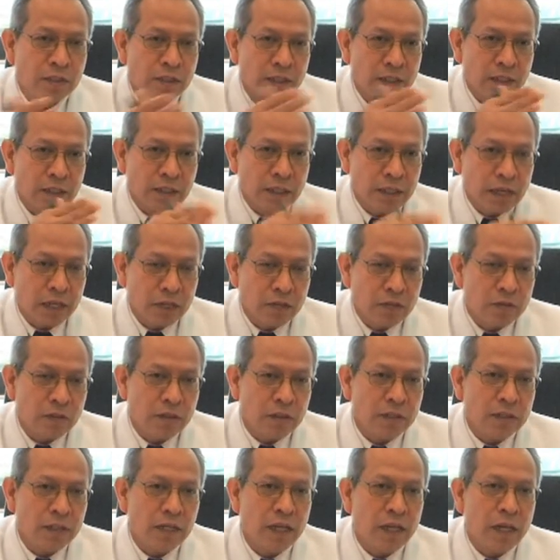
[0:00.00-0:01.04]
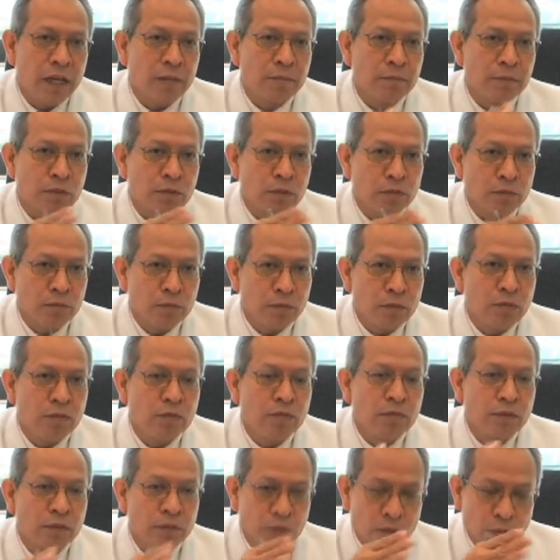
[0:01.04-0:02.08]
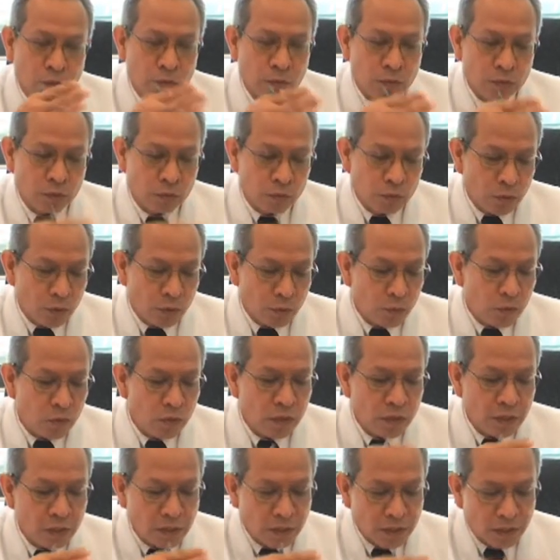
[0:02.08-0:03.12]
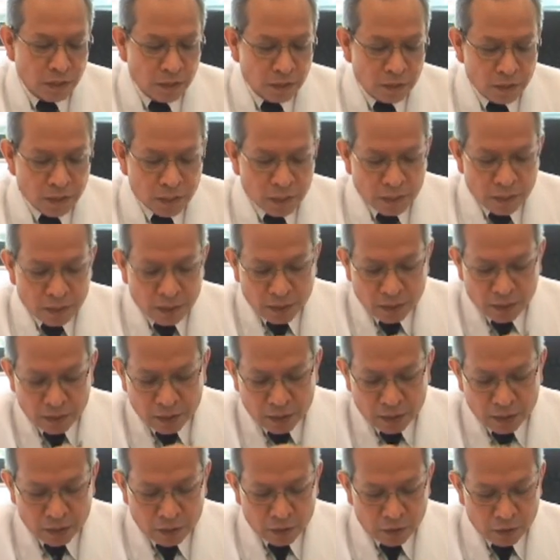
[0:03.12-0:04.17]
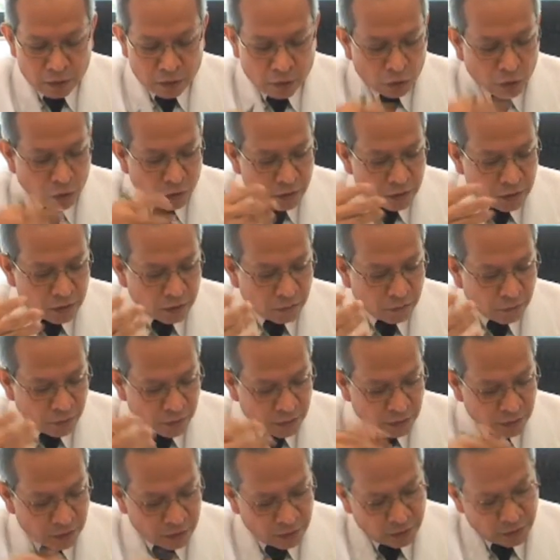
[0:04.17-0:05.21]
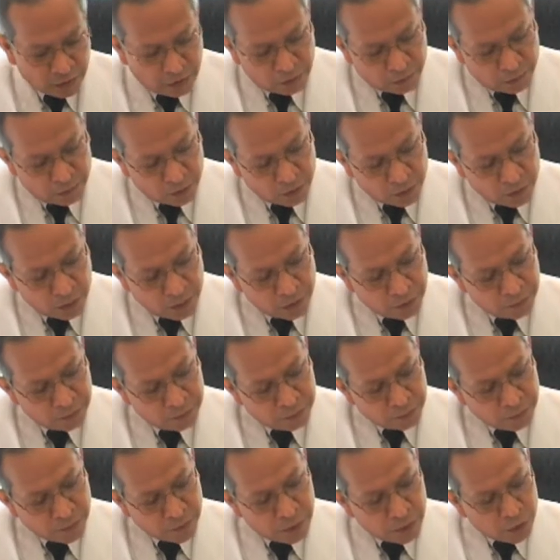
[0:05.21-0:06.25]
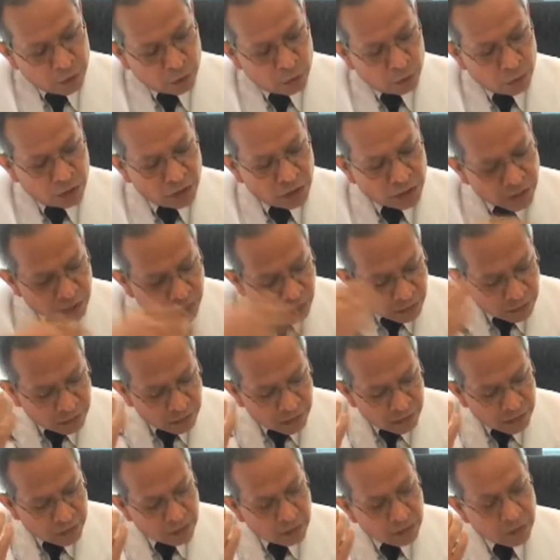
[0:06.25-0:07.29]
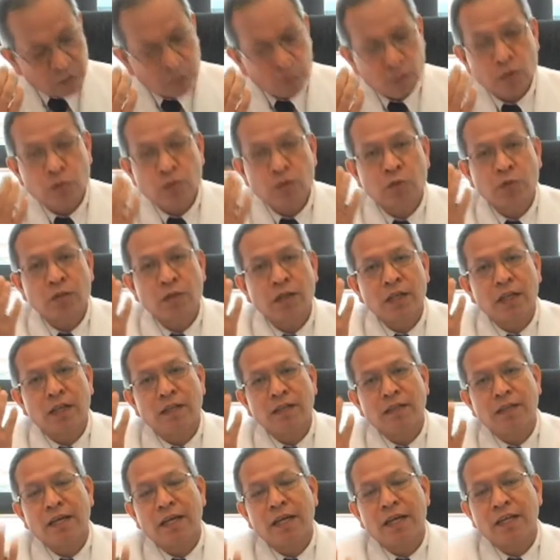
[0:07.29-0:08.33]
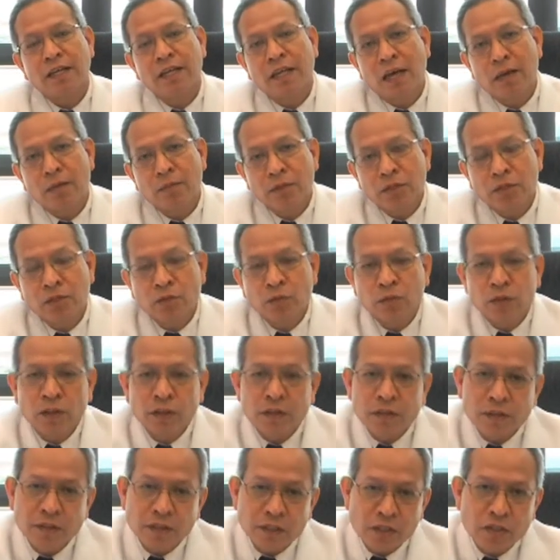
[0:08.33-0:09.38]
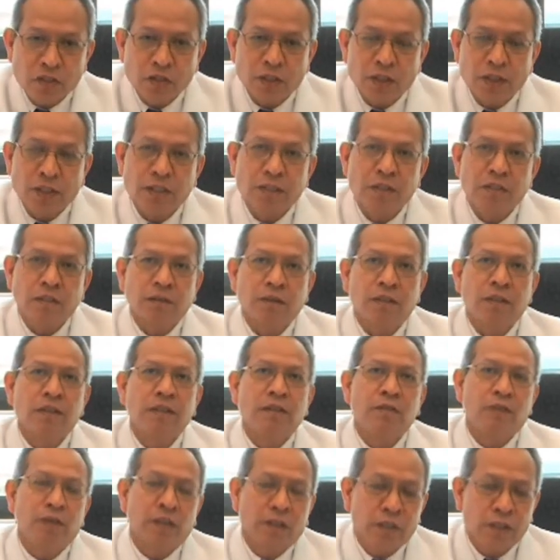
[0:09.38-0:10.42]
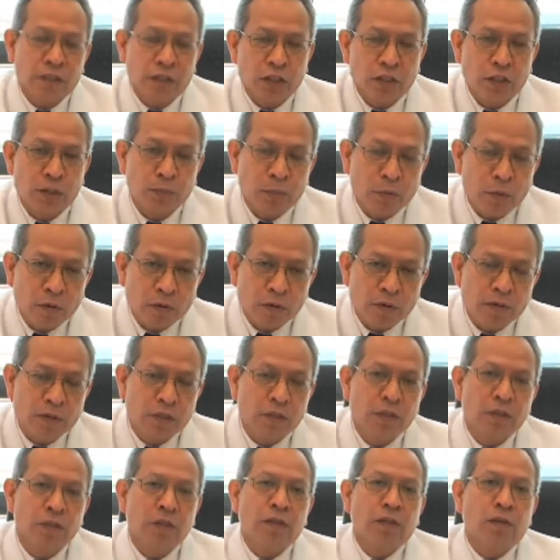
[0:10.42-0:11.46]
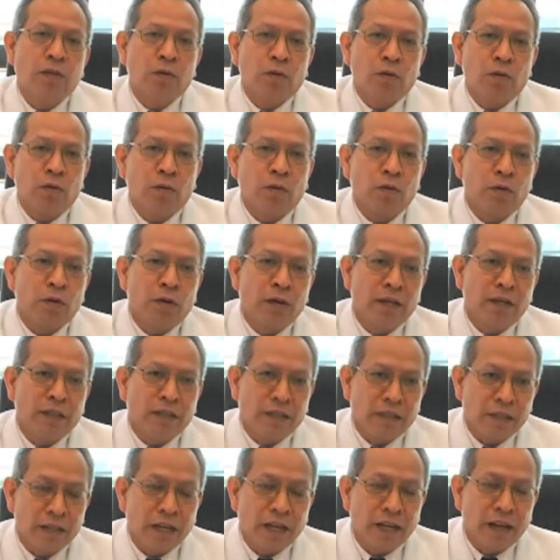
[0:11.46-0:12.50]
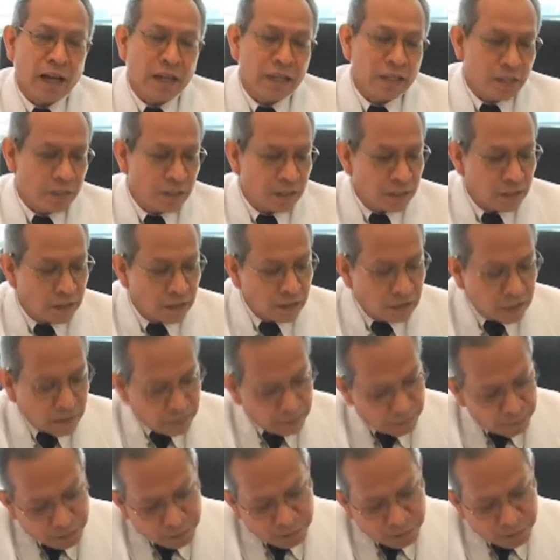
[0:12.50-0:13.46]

They actually helps to move to smoothen the joint surfaces. Okay, so these cartilages also can get damaged with injuries. Okay, whether in sports or in an accident.